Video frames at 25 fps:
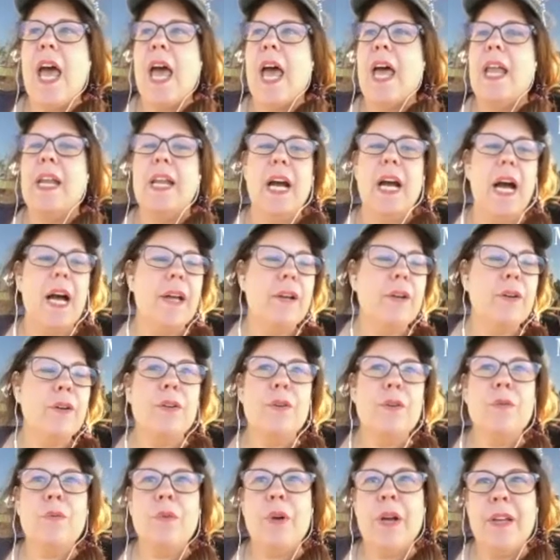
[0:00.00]
And I don't
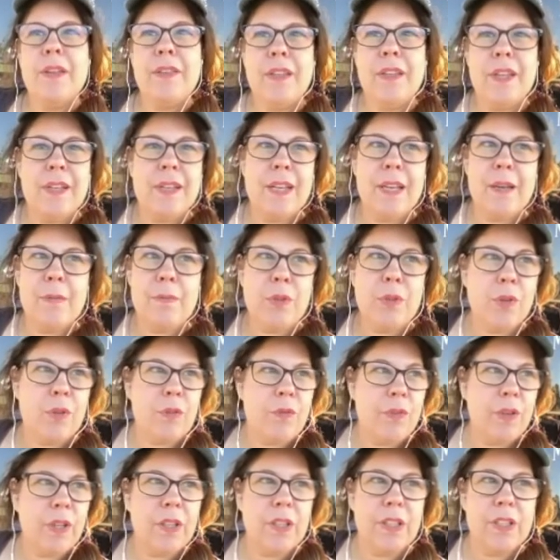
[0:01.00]
know why they named their
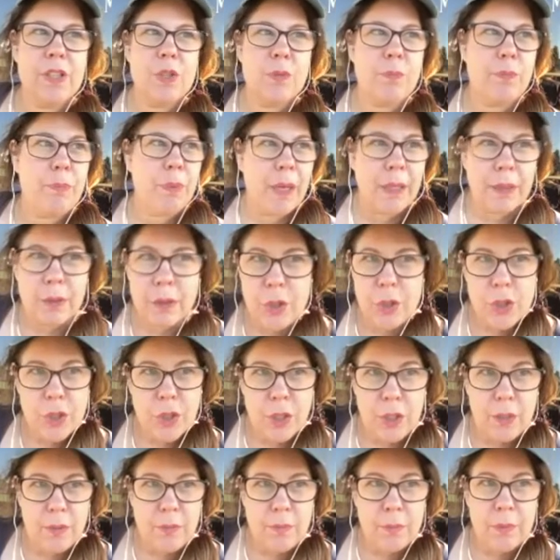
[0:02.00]
village
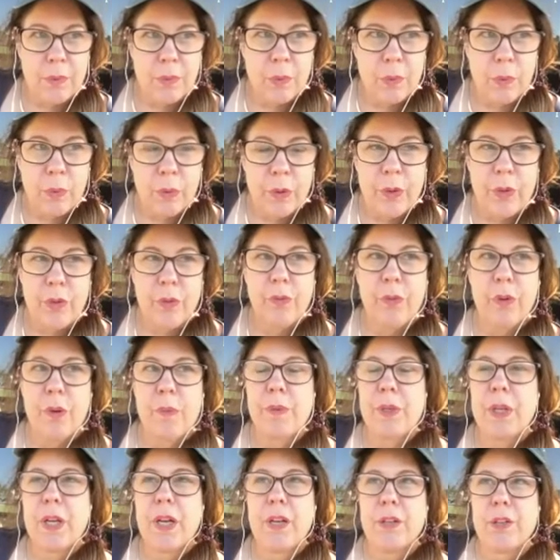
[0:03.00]
Belgium when they're from
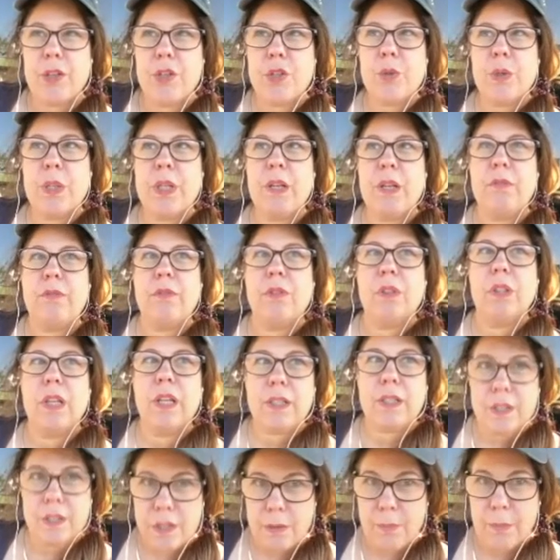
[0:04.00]
the country of
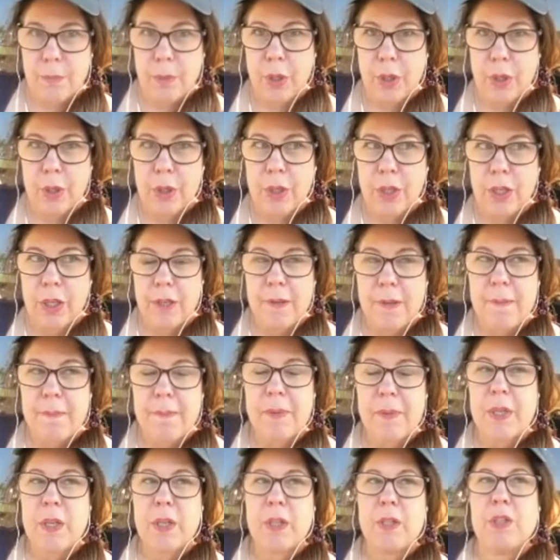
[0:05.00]
Luxembourg.
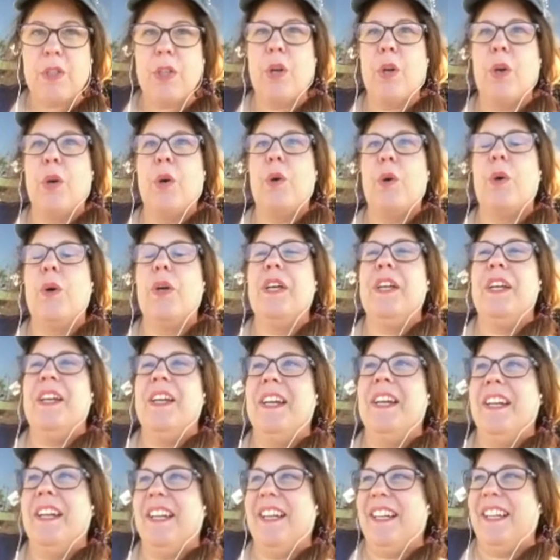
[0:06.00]
So
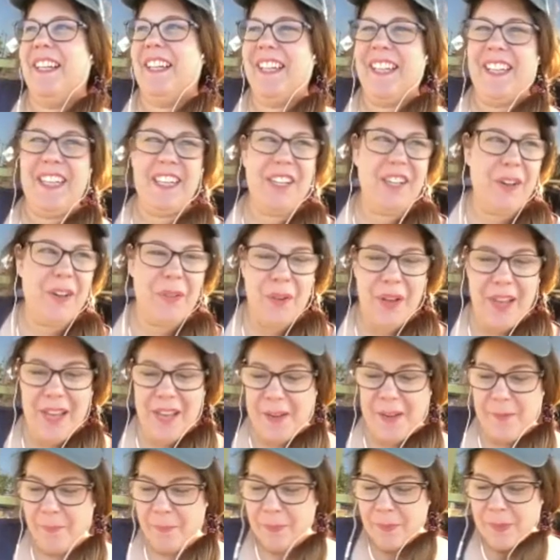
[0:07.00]

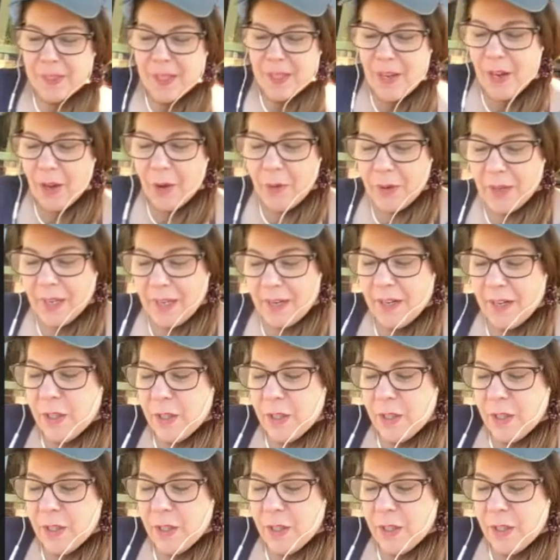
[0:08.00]
anyway, okay.